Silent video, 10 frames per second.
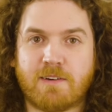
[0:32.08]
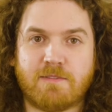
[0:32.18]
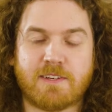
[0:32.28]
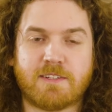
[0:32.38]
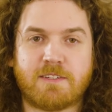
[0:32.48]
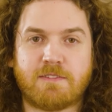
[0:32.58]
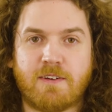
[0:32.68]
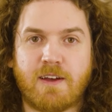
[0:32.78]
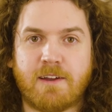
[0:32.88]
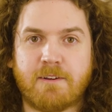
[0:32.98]
obvious to
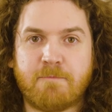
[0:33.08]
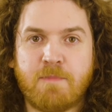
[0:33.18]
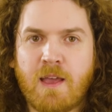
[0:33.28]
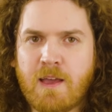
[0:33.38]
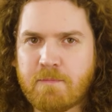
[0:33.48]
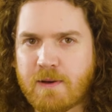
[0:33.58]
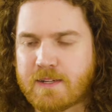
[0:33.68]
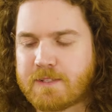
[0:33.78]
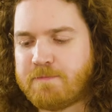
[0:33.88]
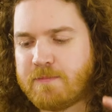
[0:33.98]
find.
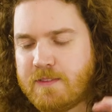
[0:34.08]
But